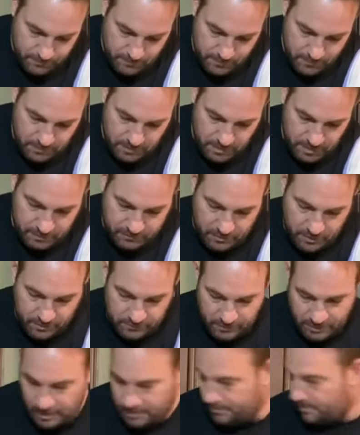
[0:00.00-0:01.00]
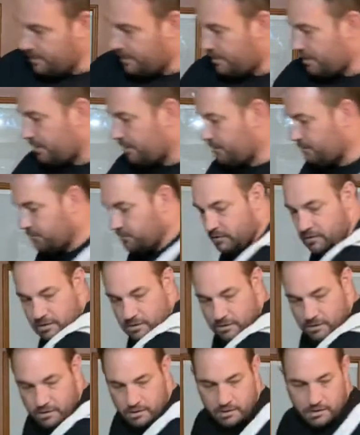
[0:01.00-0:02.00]
You guys notice I got my
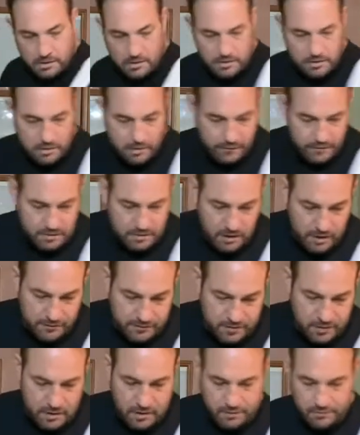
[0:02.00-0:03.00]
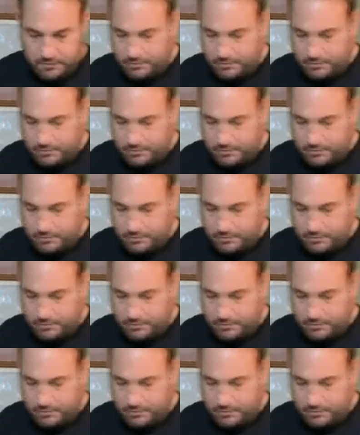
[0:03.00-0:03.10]
service gloves on.